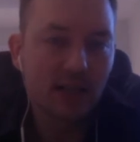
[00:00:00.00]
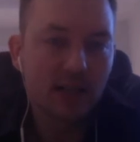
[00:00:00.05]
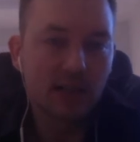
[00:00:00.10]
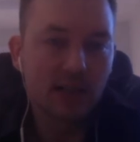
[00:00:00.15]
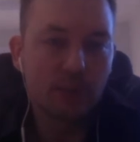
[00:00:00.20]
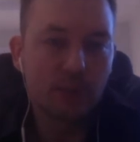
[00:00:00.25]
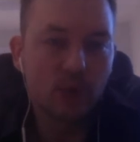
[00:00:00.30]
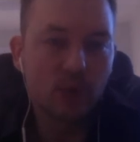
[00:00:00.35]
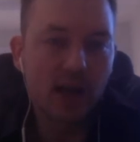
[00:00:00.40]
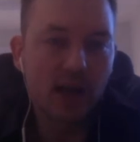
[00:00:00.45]
the
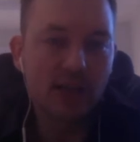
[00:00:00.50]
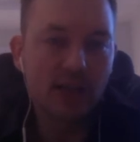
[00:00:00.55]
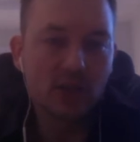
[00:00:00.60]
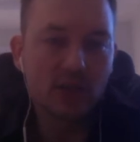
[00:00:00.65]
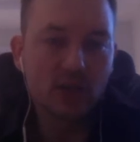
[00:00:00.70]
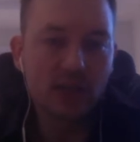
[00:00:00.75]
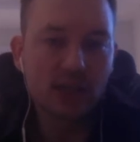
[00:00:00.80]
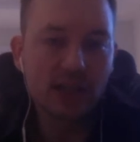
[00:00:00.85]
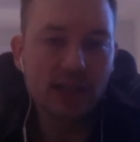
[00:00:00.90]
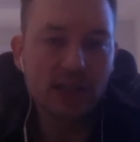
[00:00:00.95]
price
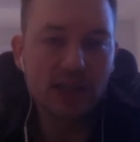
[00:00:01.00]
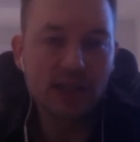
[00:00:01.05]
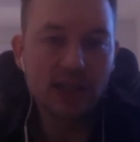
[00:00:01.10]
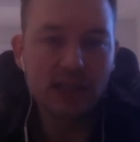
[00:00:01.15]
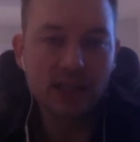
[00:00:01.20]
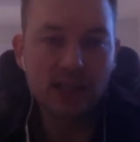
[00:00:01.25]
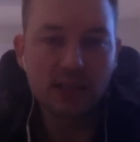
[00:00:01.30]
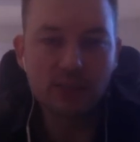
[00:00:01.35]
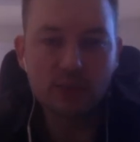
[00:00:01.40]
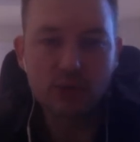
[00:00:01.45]
suddenly
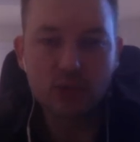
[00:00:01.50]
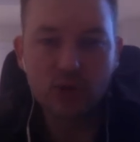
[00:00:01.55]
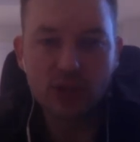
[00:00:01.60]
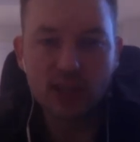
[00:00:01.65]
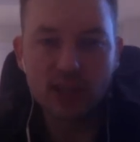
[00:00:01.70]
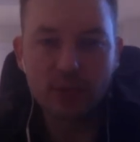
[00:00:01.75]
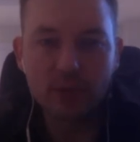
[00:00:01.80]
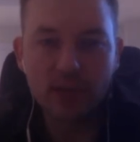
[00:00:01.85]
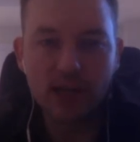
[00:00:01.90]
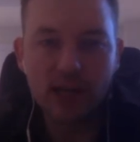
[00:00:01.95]
seems to
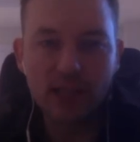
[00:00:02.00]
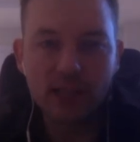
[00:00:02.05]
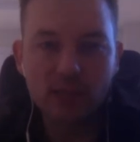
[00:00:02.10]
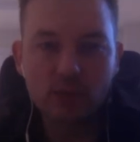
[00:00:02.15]
stabilize